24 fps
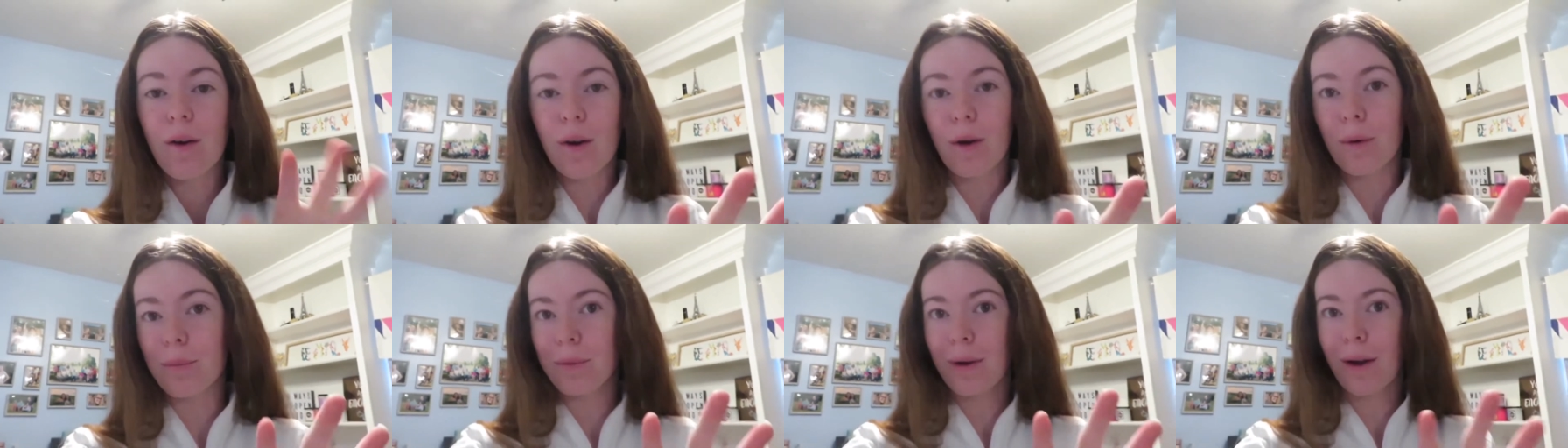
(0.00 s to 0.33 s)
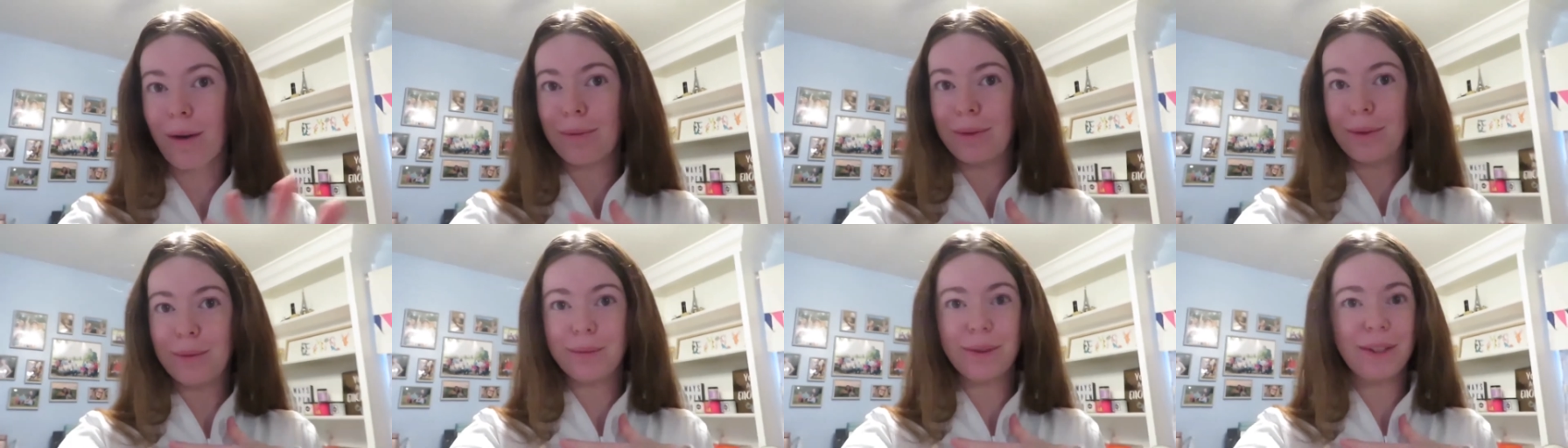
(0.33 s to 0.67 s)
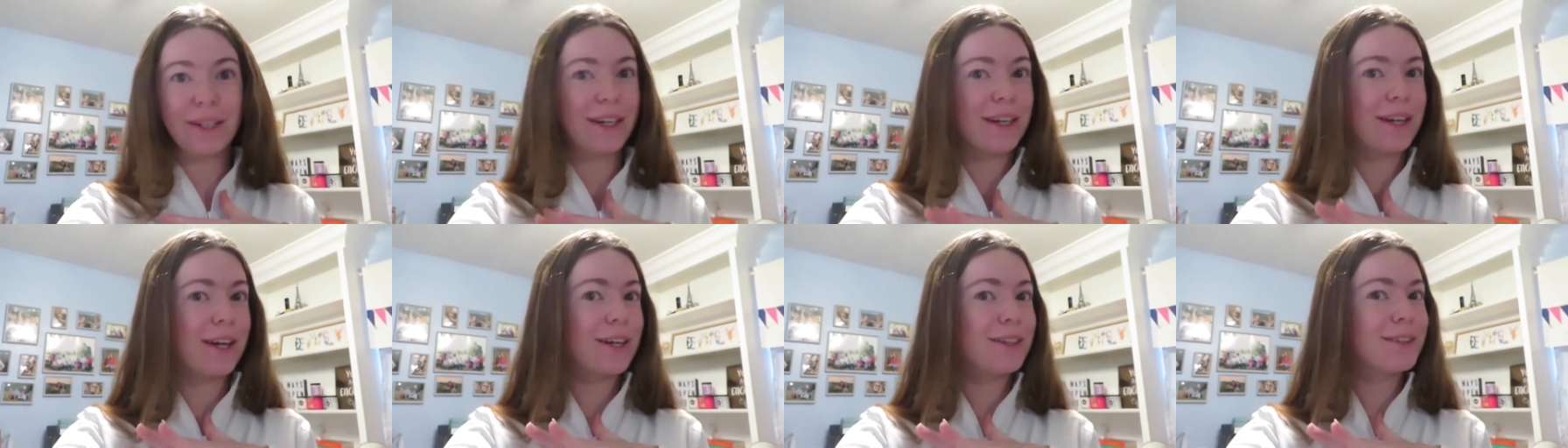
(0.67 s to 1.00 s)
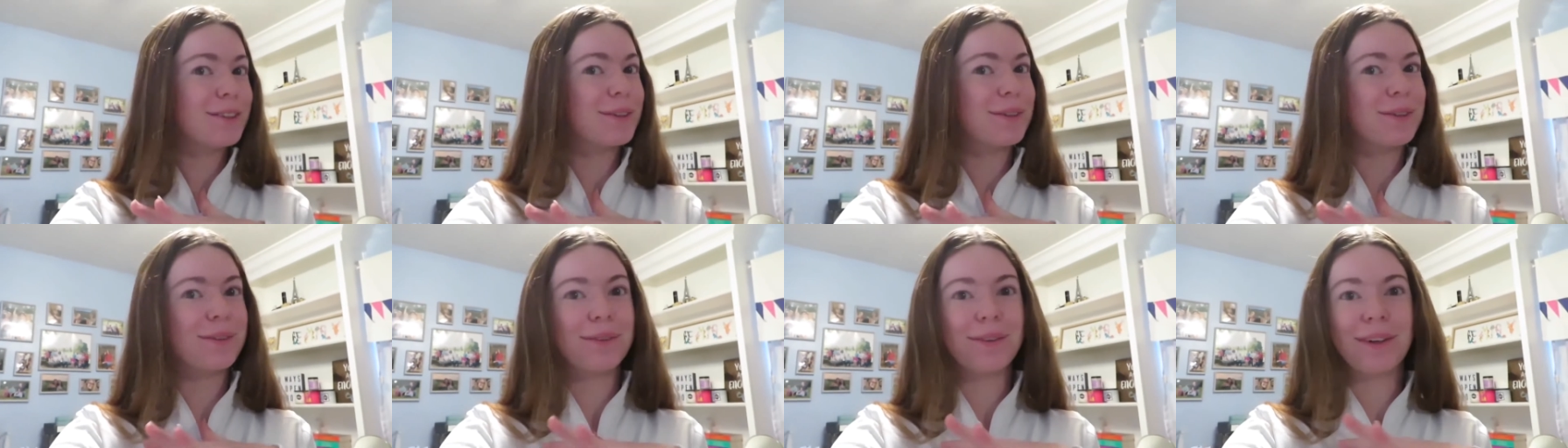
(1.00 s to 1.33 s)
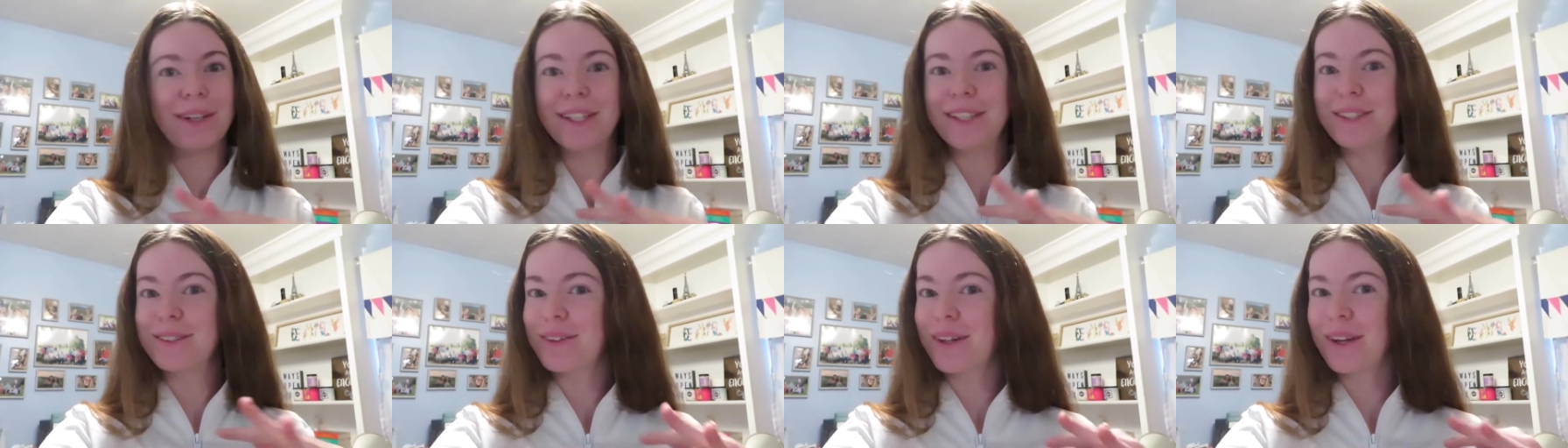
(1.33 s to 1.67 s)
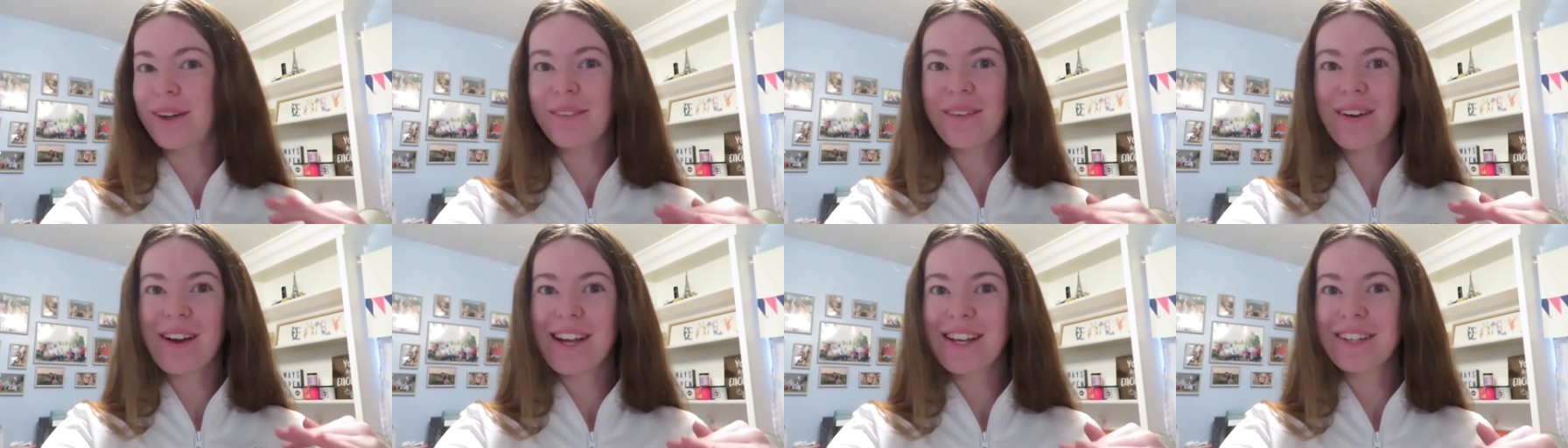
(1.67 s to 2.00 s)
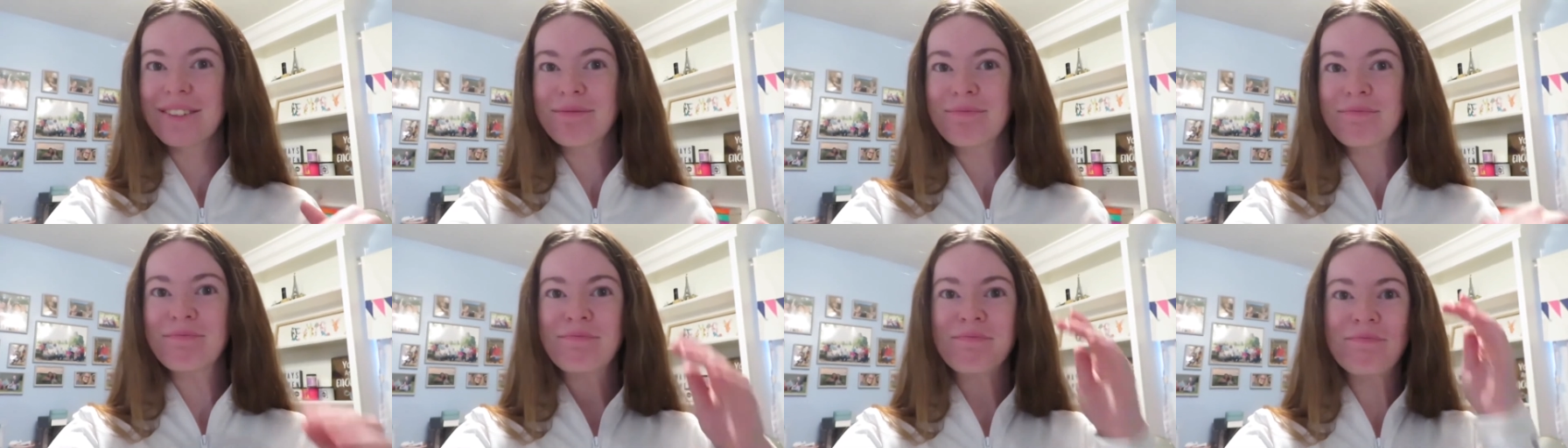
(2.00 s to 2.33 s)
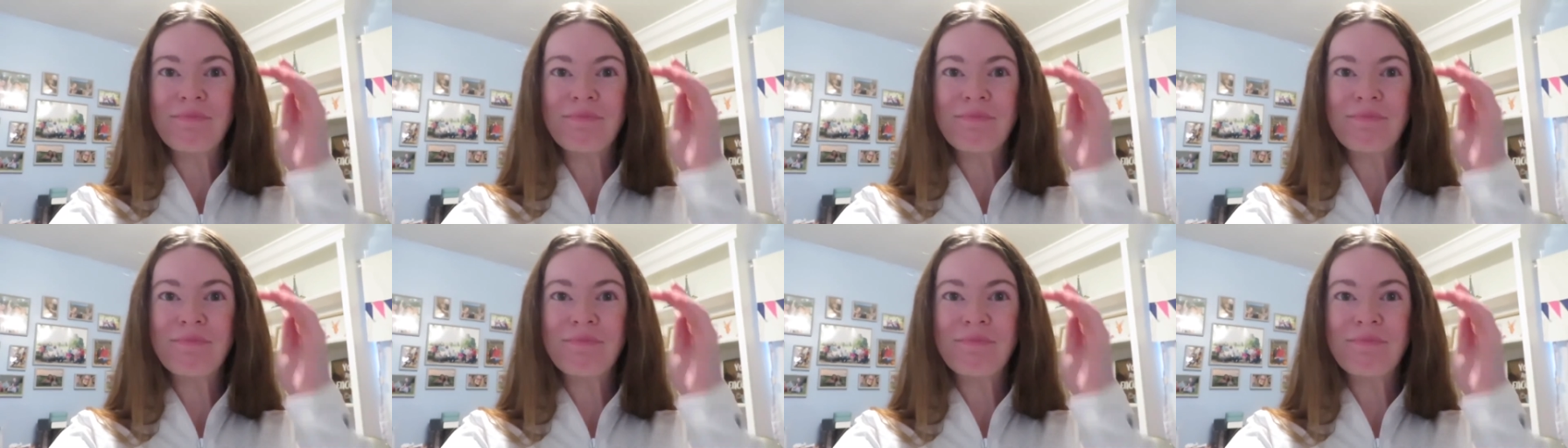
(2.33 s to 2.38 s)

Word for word: homecoming week 2021.